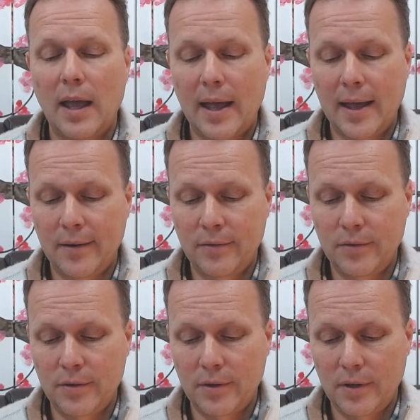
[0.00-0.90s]

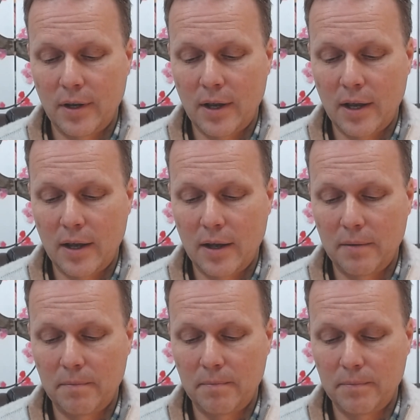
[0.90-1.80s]
And
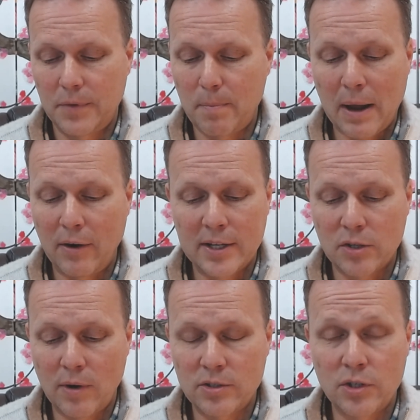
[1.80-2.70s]
the barrier
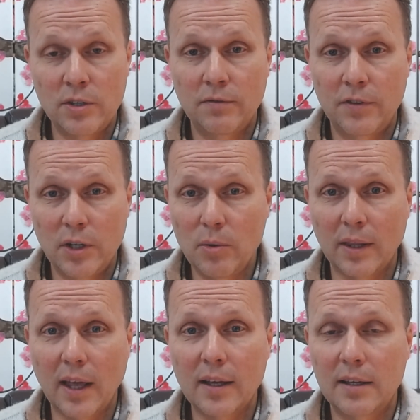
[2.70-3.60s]
to entry for
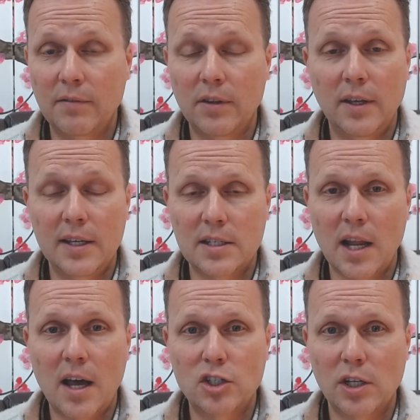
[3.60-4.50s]
doing that, given that it's
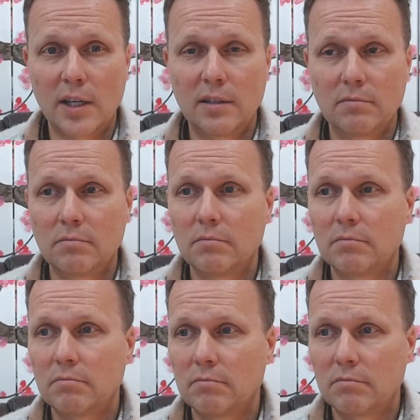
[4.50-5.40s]
largely
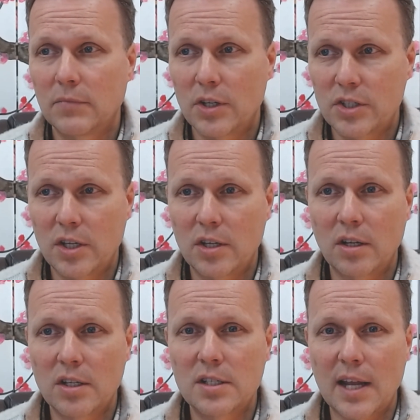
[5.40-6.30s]
a certain
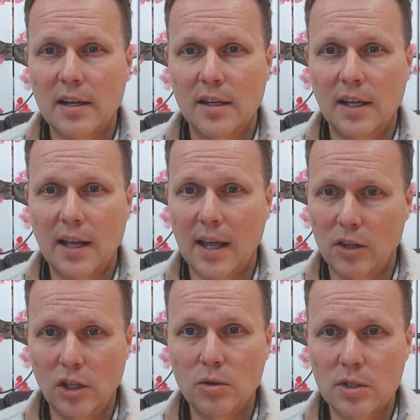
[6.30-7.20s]
understanding
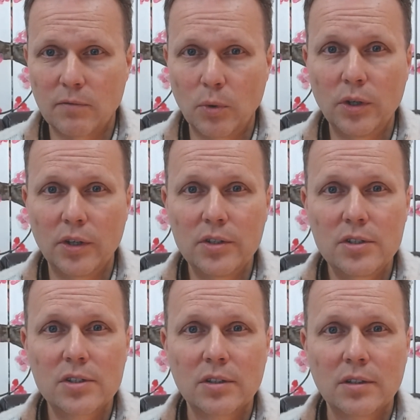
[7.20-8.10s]
and the use of
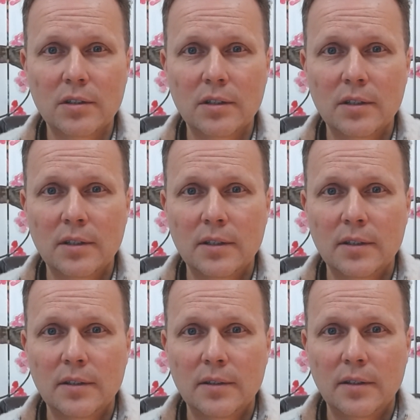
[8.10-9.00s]
words,
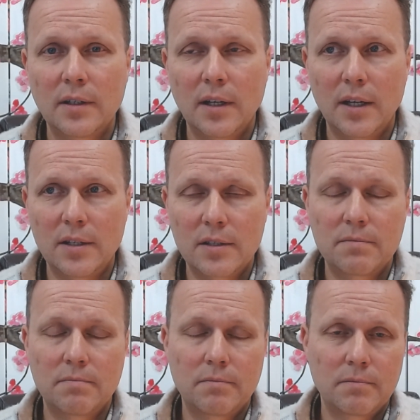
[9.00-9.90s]

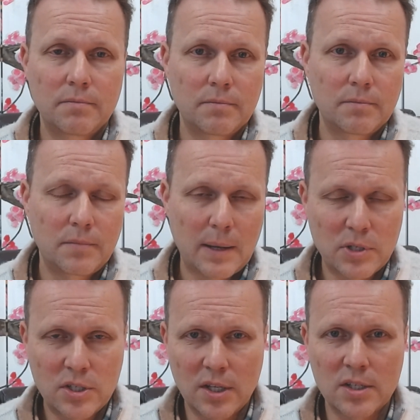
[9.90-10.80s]
and
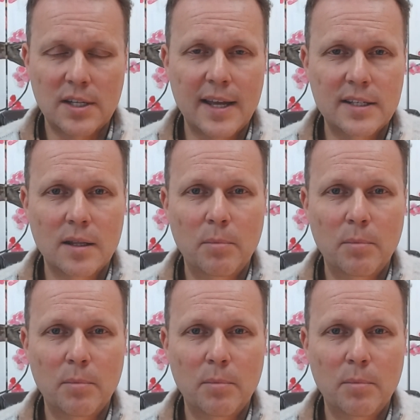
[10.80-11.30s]
perhaps a certain state in the